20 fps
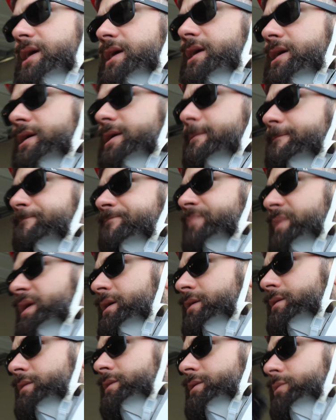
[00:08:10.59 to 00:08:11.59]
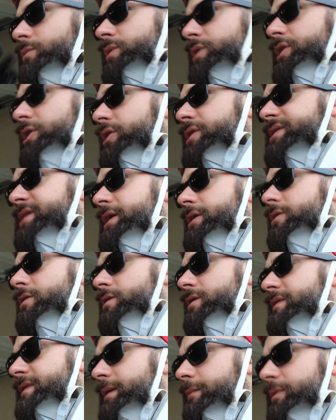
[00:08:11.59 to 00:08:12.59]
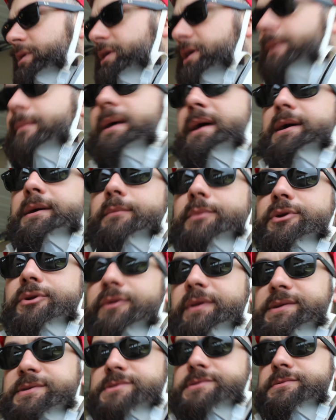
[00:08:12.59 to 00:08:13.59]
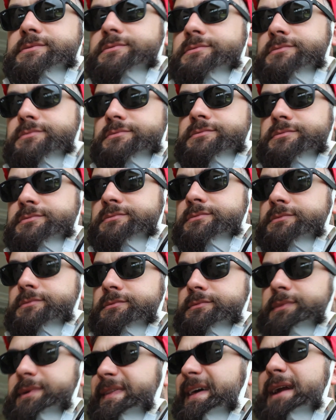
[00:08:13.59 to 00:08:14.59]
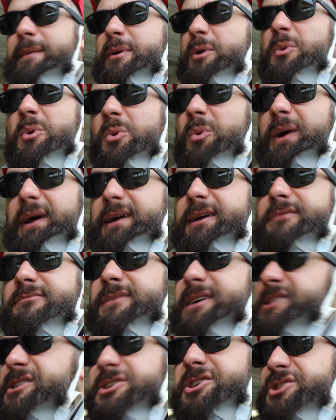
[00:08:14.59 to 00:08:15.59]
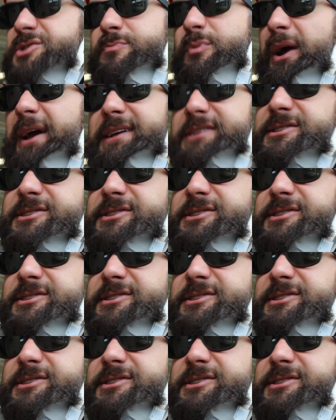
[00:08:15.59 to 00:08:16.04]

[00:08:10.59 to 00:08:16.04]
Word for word: Um, we're gonna go to dinner, and then I'm gonna come back and I'm gonna do this. And that'll be real quick, because it's just spraying